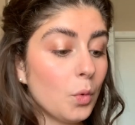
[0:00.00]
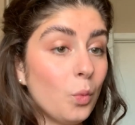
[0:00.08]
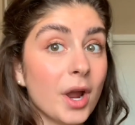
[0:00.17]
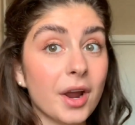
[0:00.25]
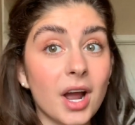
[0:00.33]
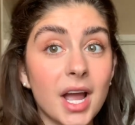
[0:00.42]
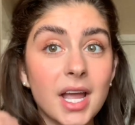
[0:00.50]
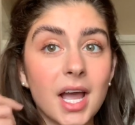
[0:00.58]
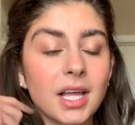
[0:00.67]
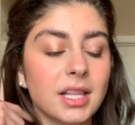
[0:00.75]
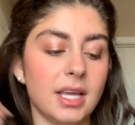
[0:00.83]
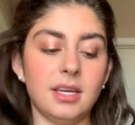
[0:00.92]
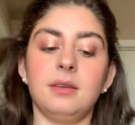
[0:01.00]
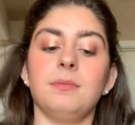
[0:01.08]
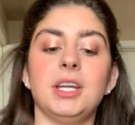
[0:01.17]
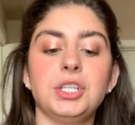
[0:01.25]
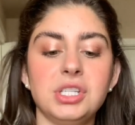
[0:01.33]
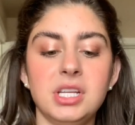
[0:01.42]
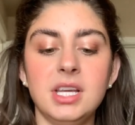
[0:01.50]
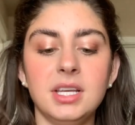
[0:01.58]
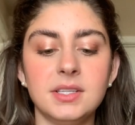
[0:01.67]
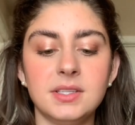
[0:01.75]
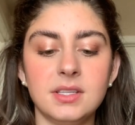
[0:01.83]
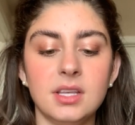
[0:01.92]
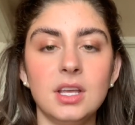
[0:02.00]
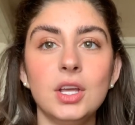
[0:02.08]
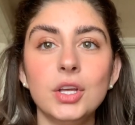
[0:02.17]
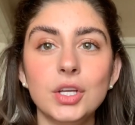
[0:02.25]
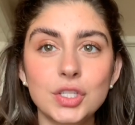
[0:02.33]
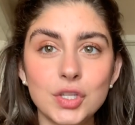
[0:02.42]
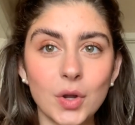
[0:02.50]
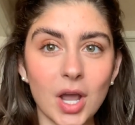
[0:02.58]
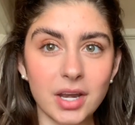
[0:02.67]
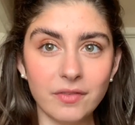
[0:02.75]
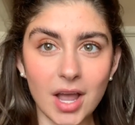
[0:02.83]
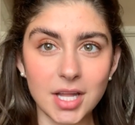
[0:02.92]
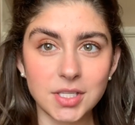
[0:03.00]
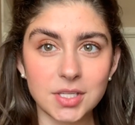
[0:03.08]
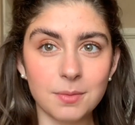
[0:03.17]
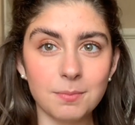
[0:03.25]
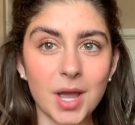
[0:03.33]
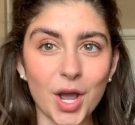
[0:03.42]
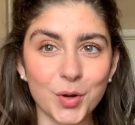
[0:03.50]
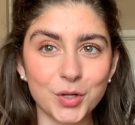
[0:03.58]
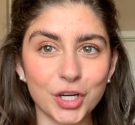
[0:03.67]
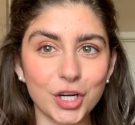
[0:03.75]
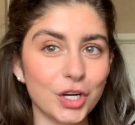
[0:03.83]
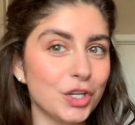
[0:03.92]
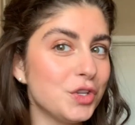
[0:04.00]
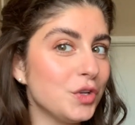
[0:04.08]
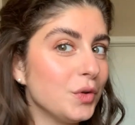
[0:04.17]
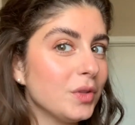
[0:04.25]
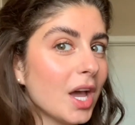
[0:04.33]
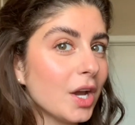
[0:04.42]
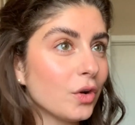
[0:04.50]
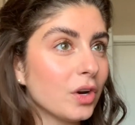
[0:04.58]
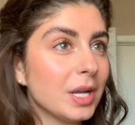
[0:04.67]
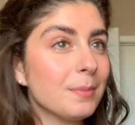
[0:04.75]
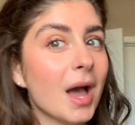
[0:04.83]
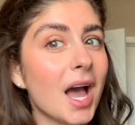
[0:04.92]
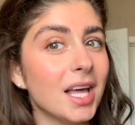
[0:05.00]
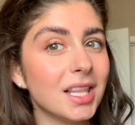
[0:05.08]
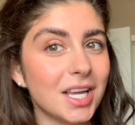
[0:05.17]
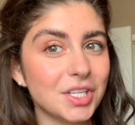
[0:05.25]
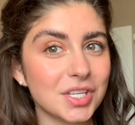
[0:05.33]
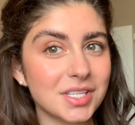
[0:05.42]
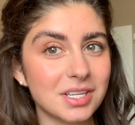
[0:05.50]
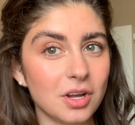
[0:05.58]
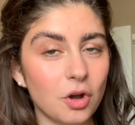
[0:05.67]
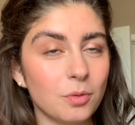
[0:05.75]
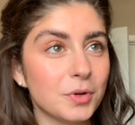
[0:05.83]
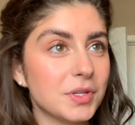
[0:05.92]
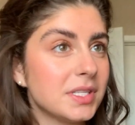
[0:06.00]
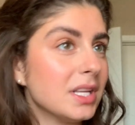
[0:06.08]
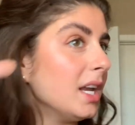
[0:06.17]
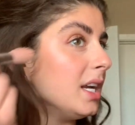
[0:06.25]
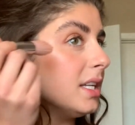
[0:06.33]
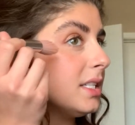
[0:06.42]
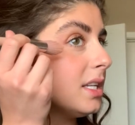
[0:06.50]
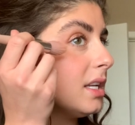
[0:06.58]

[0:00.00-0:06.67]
where I highlighted my cheeks, to kind of add some powder to that cream highlight just to almost set it.